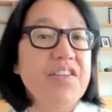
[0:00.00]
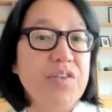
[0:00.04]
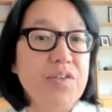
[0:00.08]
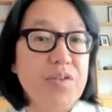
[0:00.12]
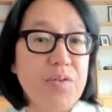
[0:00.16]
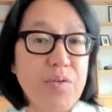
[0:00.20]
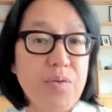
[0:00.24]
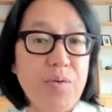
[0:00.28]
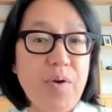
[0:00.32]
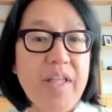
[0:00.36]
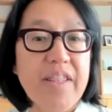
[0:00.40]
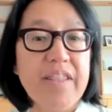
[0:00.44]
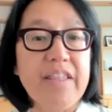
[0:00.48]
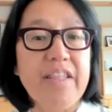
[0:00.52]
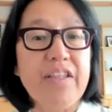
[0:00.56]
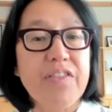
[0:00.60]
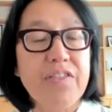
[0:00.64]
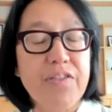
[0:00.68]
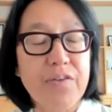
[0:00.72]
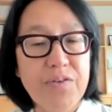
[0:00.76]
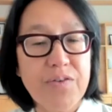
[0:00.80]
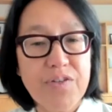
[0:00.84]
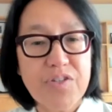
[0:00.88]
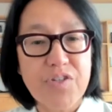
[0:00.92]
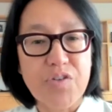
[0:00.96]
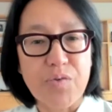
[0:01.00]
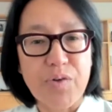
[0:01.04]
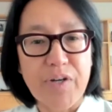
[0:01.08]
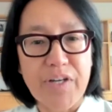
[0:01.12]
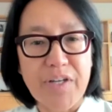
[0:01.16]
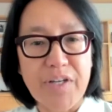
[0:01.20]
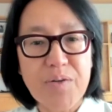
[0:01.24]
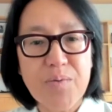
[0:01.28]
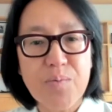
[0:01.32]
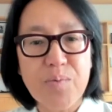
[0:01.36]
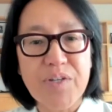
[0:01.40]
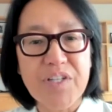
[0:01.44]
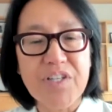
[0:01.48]
So the third
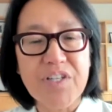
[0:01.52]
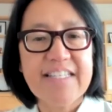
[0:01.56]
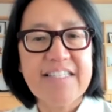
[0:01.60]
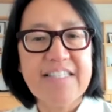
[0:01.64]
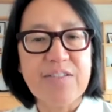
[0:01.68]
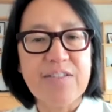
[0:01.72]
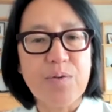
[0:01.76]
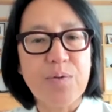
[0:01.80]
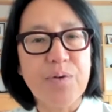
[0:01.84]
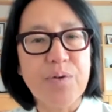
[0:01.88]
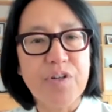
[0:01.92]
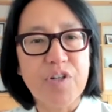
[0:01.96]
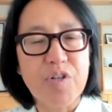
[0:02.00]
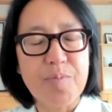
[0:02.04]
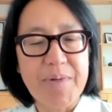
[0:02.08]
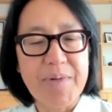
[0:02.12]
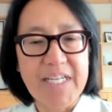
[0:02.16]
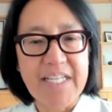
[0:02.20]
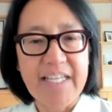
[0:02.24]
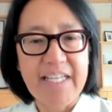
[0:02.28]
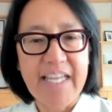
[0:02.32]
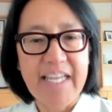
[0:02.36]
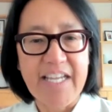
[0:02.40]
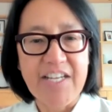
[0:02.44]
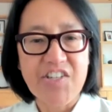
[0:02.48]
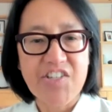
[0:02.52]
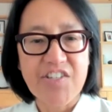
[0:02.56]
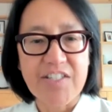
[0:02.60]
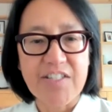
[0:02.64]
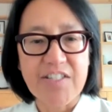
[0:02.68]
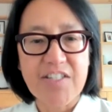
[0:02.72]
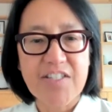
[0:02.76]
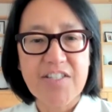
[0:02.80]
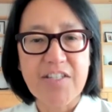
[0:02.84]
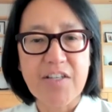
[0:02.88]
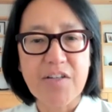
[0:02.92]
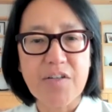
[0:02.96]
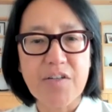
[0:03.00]
drug, that is an oral
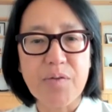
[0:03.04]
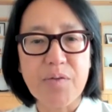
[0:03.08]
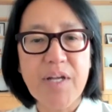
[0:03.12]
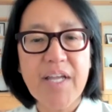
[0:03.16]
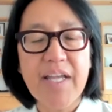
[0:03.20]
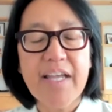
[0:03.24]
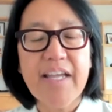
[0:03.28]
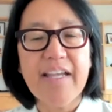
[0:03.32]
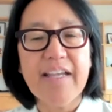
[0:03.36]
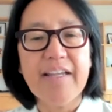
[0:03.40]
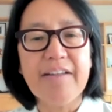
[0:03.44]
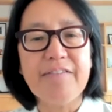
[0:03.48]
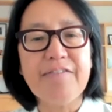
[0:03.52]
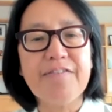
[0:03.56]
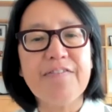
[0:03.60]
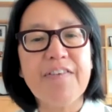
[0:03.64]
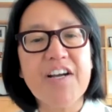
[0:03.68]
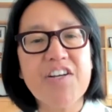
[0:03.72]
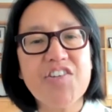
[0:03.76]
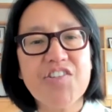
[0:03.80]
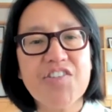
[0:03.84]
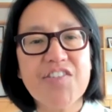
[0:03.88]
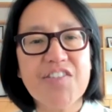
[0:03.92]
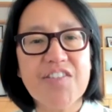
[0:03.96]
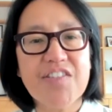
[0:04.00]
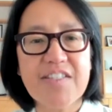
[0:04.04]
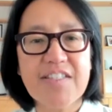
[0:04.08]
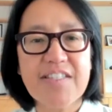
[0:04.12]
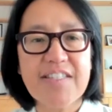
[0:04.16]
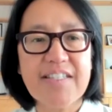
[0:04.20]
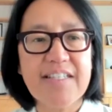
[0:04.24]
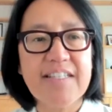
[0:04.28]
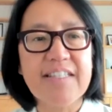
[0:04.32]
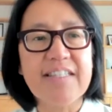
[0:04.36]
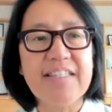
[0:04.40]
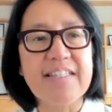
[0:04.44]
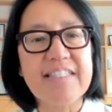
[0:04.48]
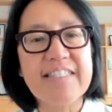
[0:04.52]
medication. So it
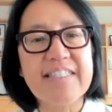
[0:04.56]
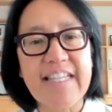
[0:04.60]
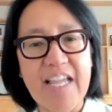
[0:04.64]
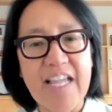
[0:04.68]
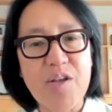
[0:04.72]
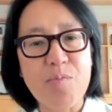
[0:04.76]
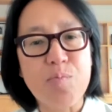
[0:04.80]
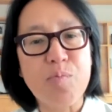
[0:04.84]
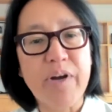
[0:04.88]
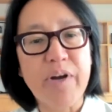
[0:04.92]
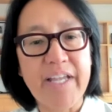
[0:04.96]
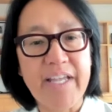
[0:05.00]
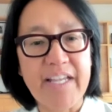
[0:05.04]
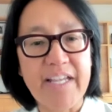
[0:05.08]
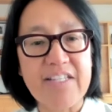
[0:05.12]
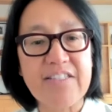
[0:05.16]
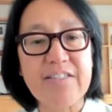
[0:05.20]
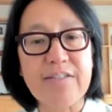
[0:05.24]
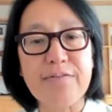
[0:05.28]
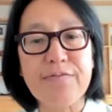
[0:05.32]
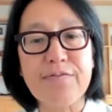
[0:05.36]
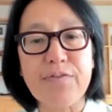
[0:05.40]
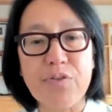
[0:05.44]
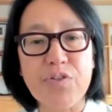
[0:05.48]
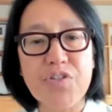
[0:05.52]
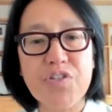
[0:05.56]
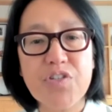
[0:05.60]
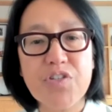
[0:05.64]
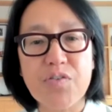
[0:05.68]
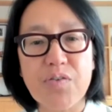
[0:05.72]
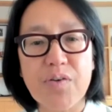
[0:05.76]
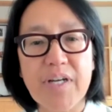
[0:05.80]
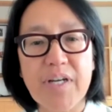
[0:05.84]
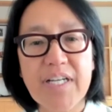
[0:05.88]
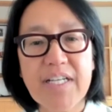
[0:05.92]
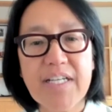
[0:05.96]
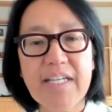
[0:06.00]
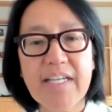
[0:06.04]
functions in the same way as the
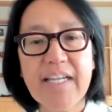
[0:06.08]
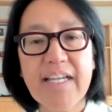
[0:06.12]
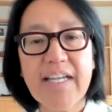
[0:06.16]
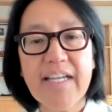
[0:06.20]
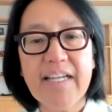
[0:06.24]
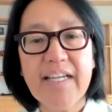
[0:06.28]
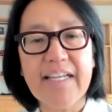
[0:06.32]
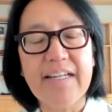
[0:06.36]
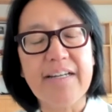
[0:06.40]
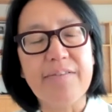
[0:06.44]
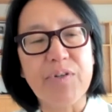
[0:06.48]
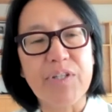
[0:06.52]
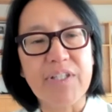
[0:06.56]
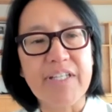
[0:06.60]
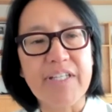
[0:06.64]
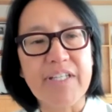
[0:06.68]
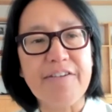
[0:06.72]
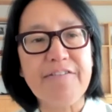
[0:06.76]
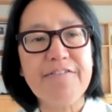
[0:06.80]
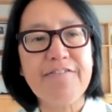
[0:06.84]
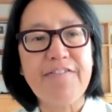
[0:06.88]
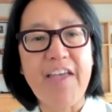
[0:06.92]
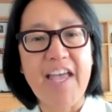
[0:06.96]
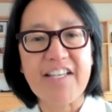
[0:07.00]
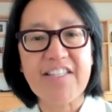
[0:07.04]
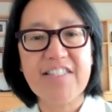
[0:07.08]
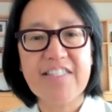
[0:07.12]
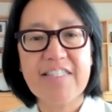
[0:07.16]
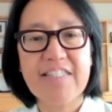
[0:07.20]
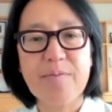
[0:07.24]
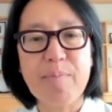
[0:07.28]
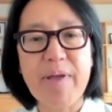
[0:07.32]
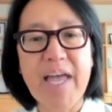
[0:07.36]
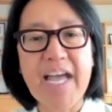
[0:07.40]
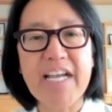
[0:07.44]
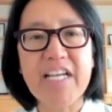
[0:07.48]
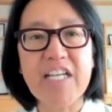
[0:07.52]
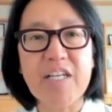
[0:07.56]
first drug. It really
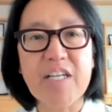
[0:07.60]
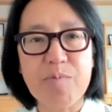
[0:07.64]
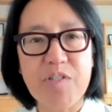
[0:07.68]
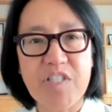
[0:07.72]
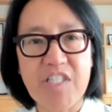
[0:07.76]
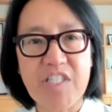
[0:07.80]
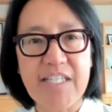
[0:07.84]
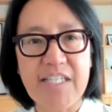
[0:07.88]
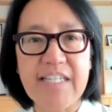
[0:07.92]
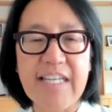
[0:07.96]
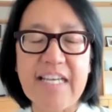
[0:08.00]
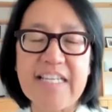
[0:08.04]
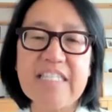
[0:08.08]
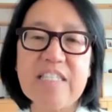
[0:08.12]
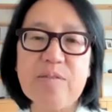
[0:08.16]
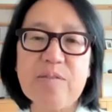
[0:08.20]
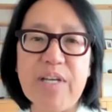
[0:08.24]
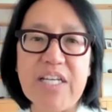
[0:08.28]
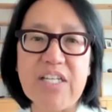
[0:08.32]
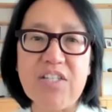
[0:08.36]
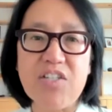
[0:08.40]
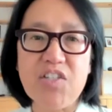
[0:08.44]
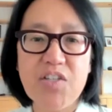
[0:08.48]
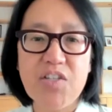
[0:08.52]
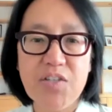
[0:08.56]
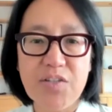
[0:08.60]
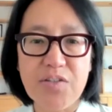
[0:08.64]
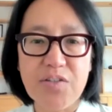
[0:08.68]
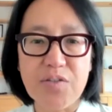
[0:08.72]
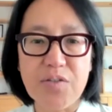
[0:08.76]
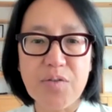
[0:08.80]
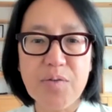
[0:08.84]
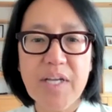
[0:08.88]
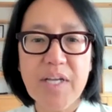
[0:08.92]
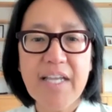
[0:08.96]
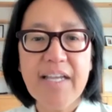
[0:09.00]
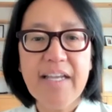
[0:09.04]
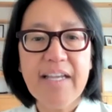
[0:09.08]
affects the backup gene,
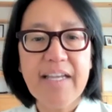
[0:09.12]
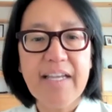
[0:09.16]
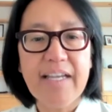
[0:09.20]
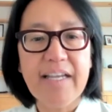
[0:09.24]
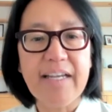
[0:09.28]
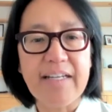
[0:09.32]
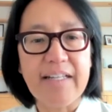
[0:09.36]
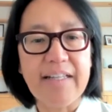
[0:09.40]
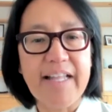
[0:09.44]
SMN2,